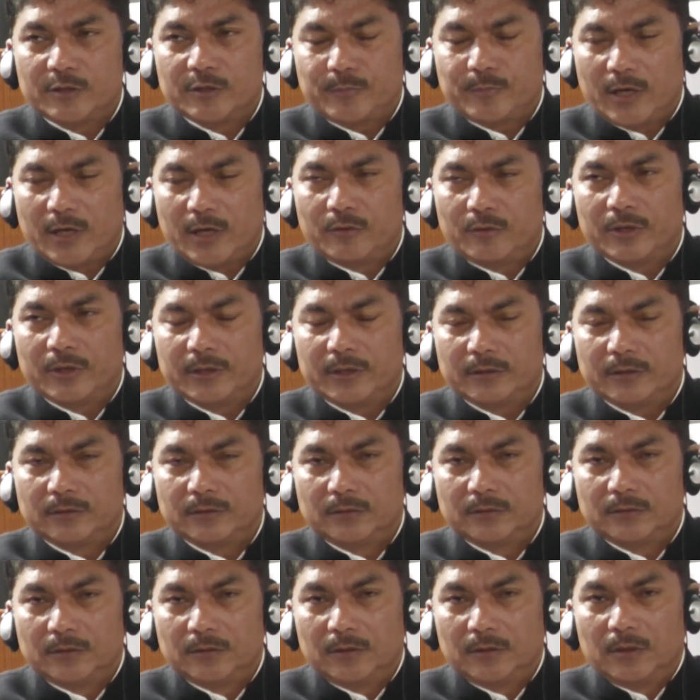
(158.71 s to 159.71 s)
power,
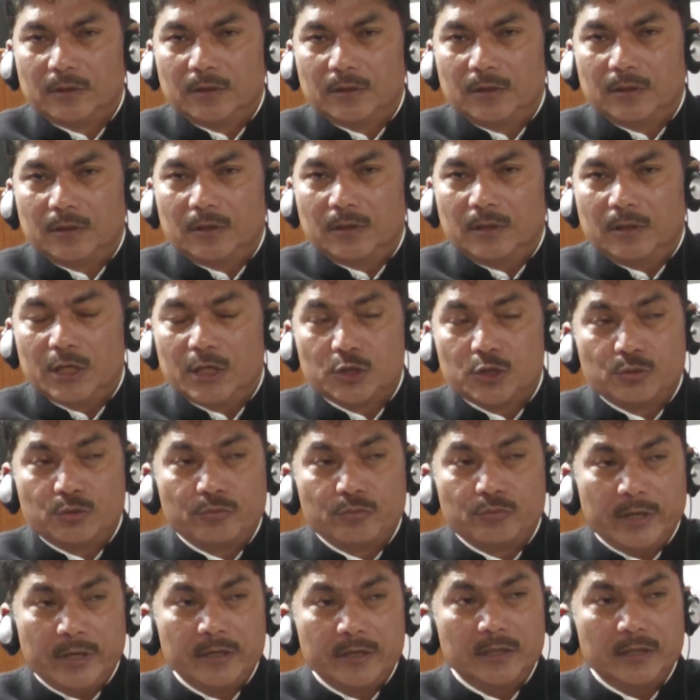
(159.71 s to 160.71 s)
as to
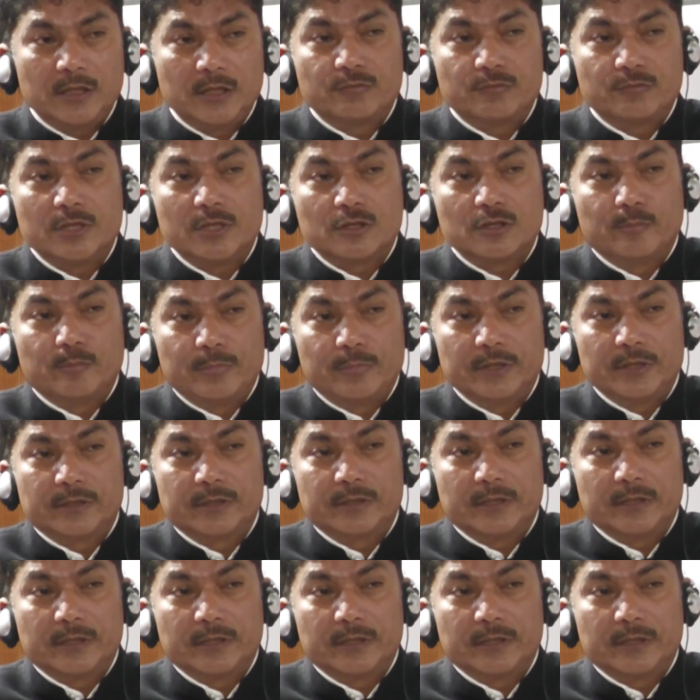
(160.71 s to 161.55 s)
when it was completed.